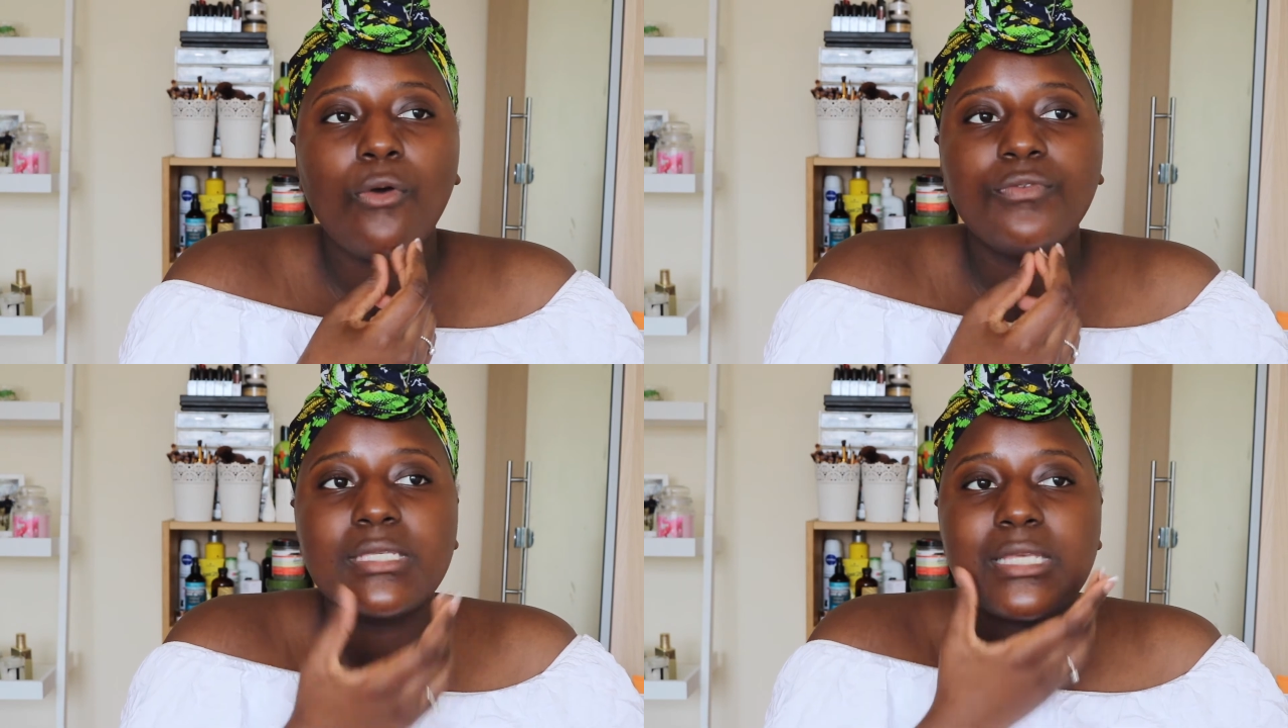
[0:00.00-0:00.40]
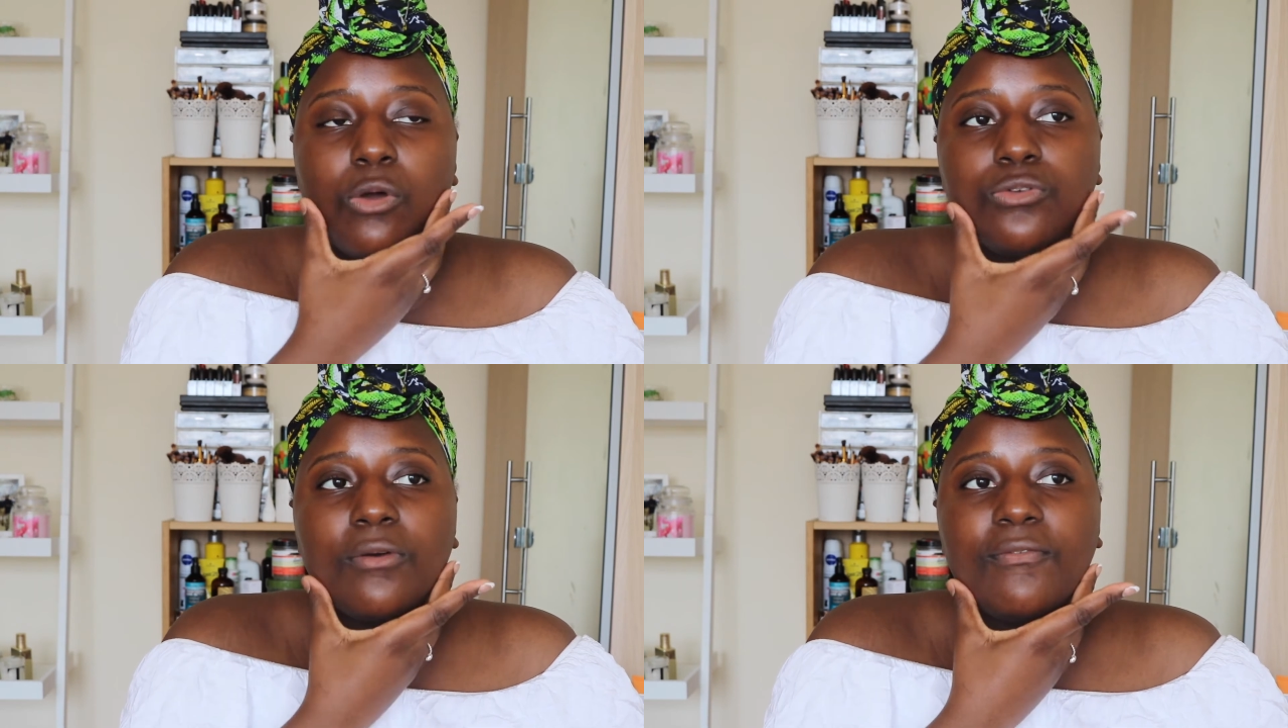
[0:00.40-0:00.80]
obviously
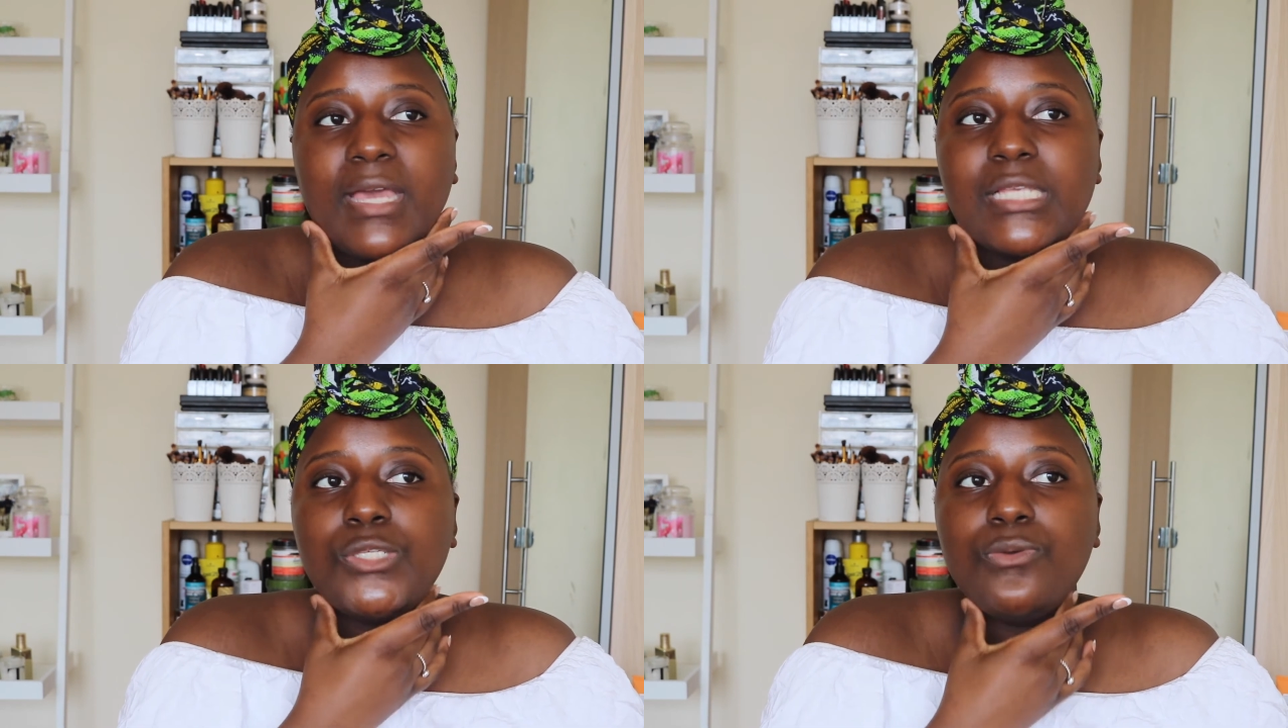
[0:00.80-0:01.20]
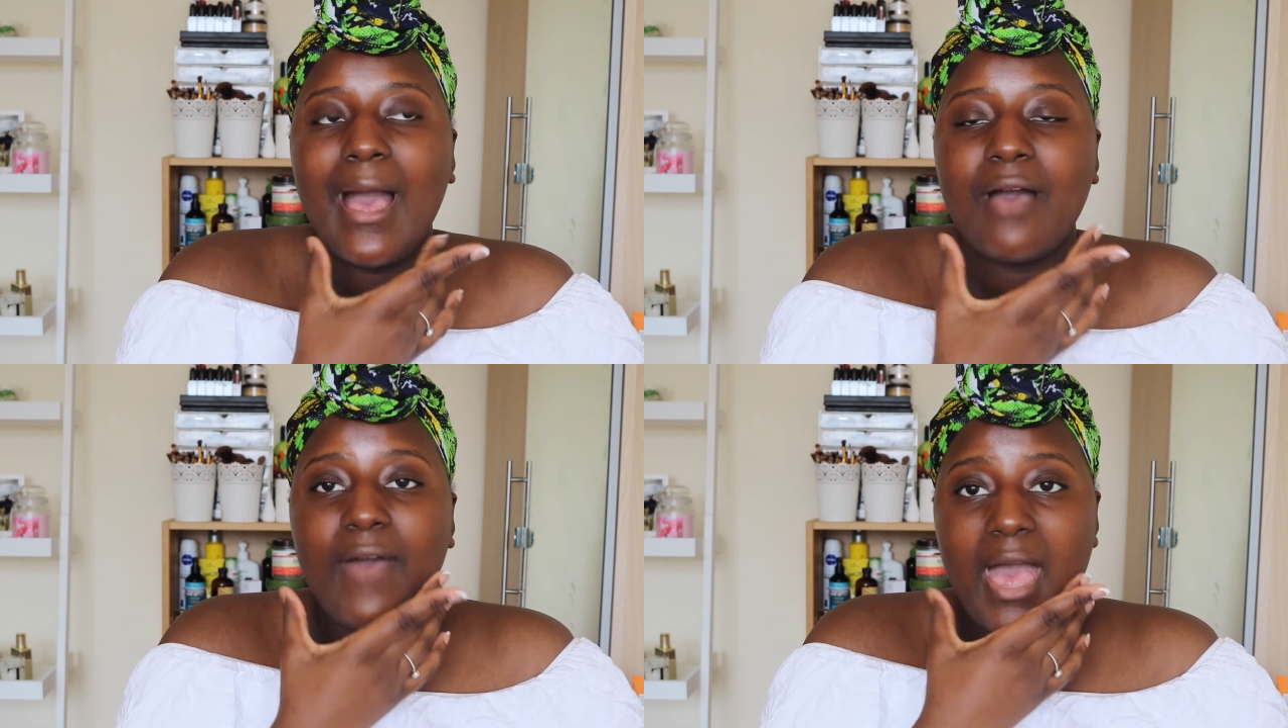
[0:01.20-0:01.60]
on your face you
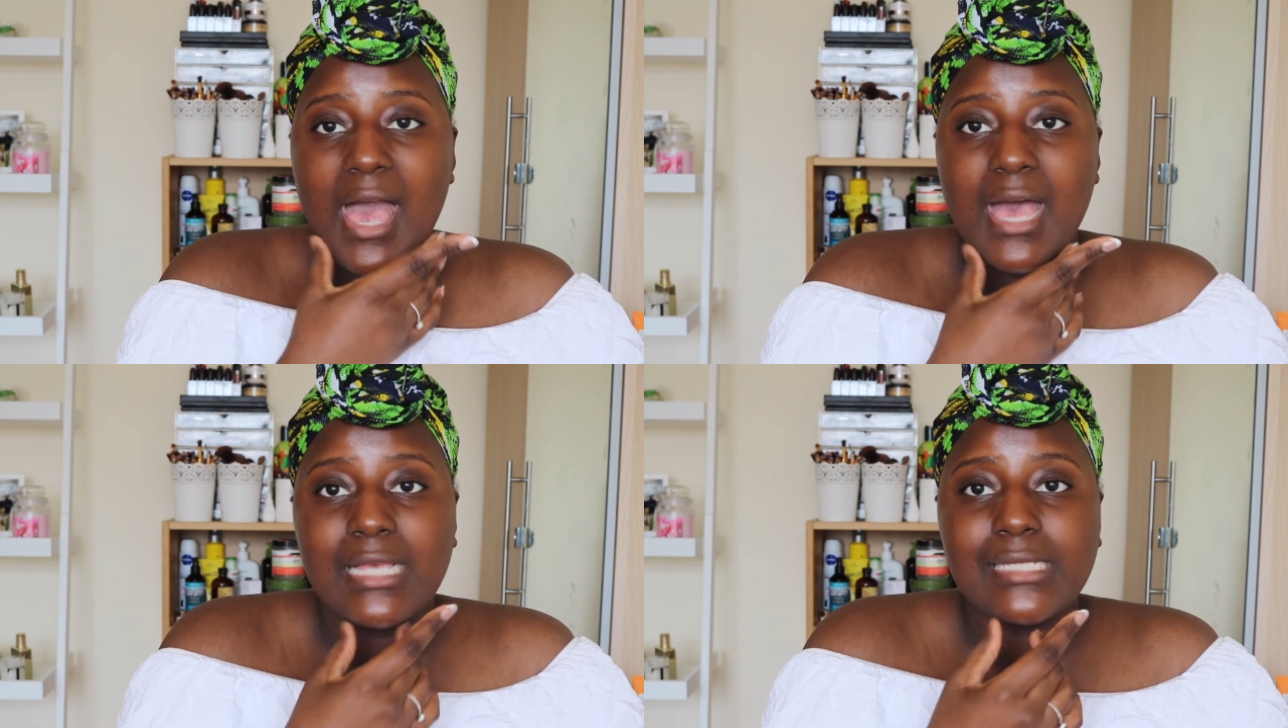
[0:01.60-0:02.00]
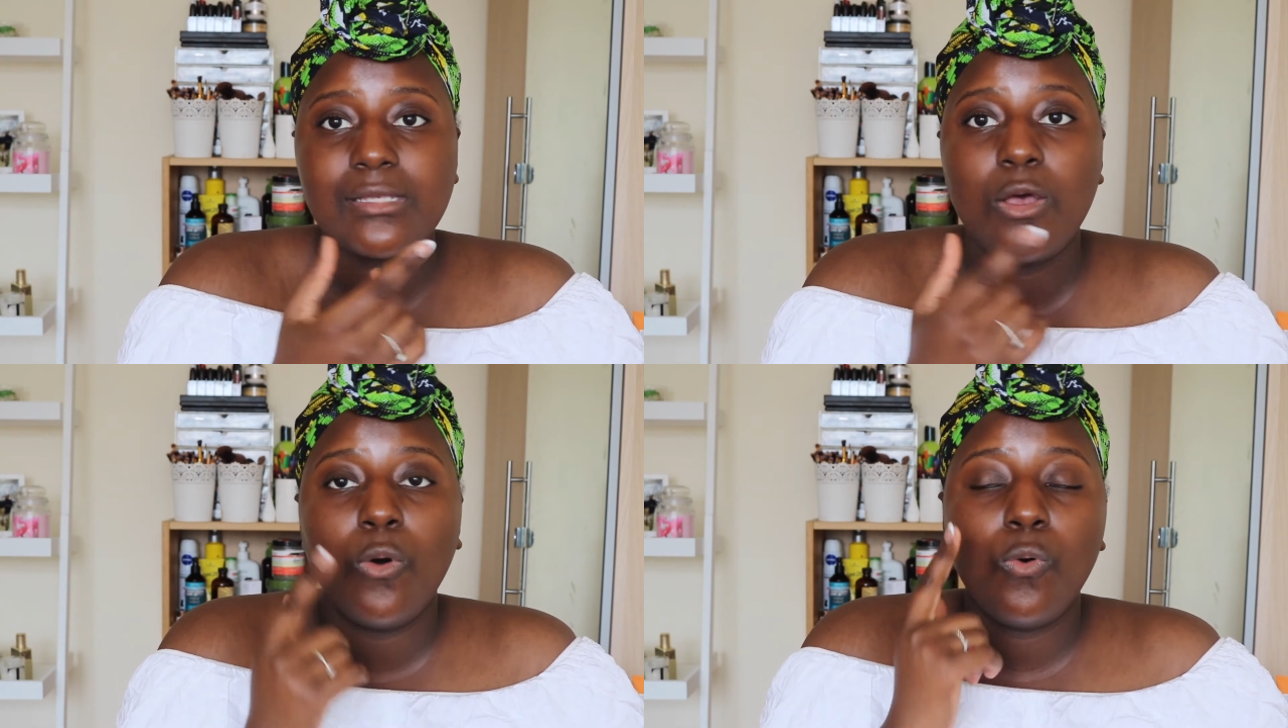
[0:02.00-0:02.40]
have
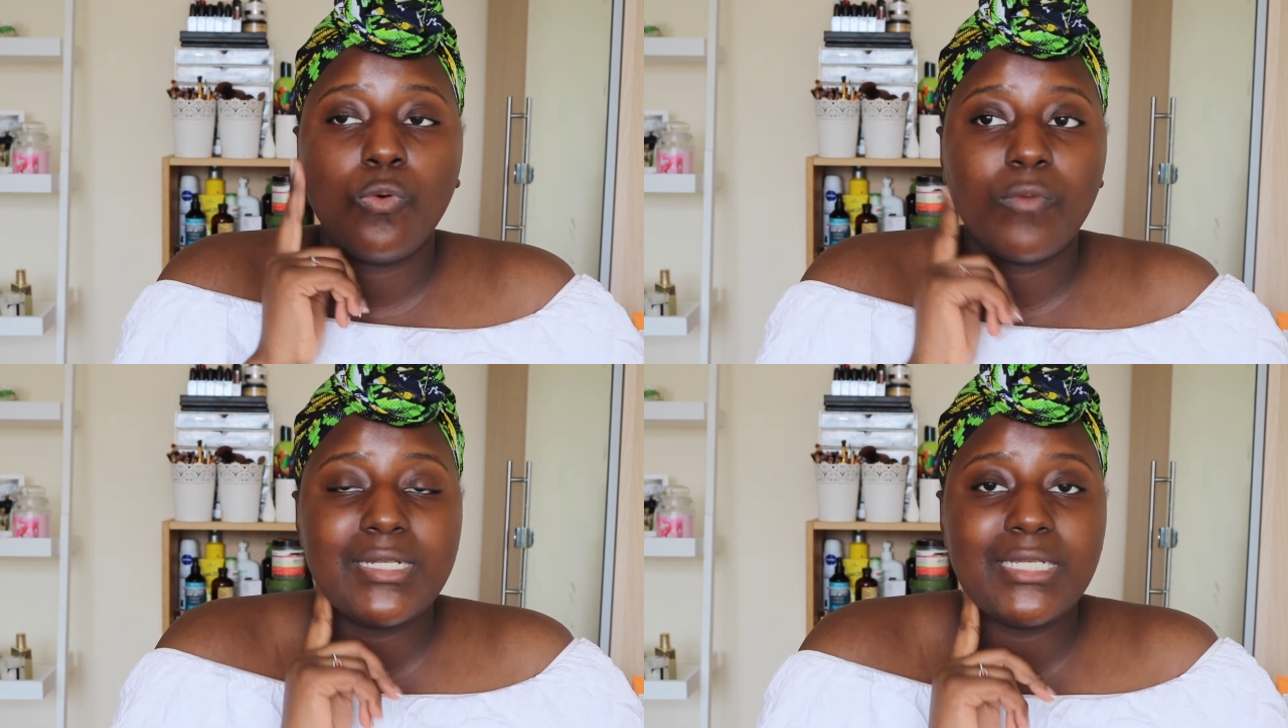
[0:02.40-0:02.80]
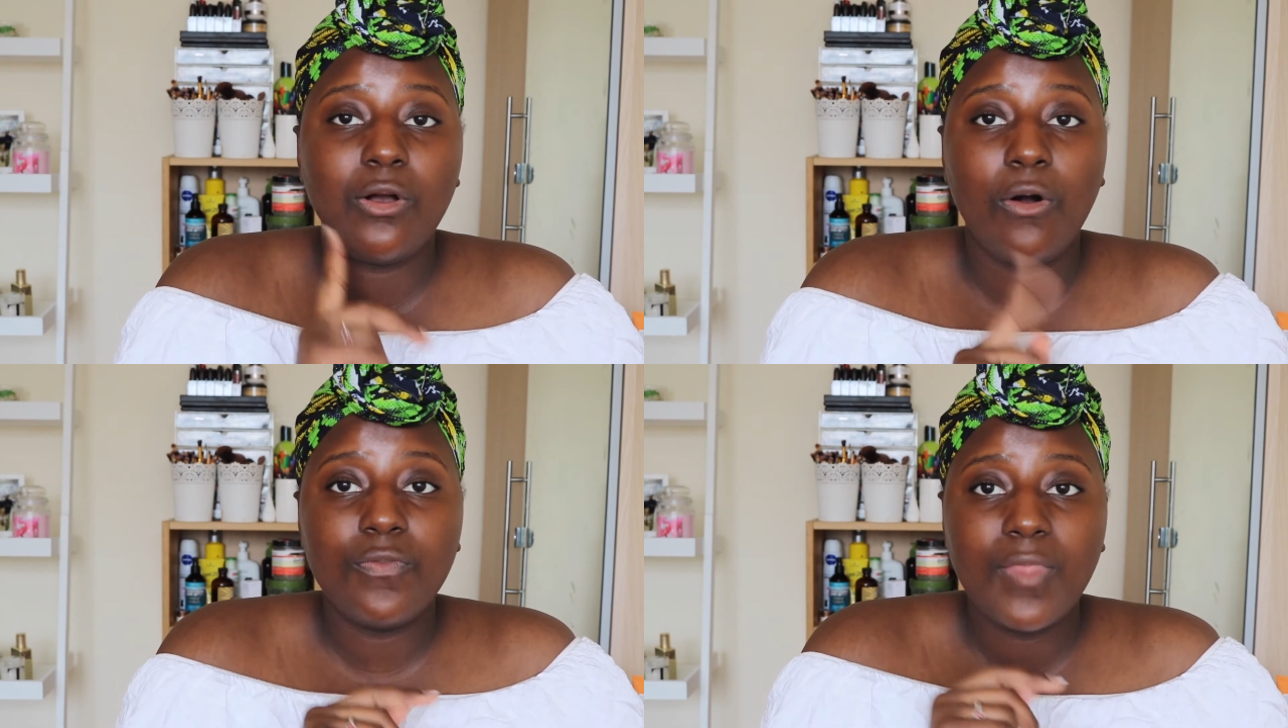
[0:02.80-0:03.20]
hairs already
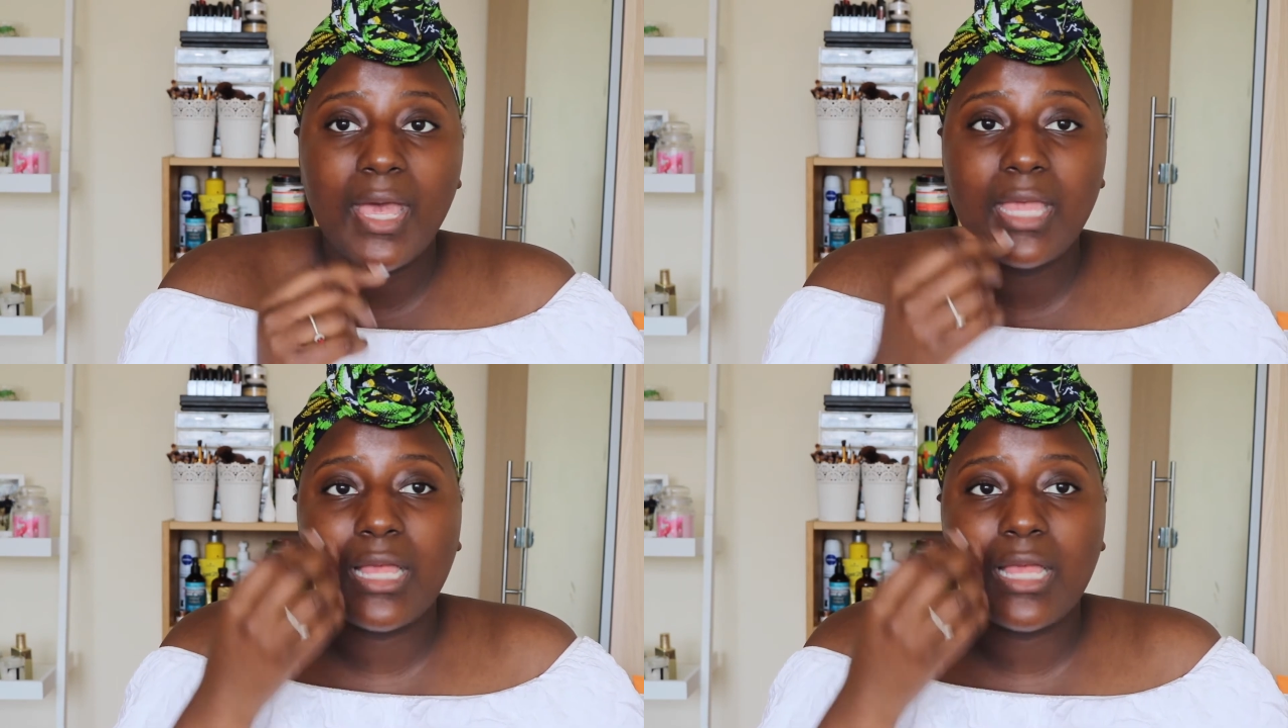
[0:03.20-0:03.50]
on there.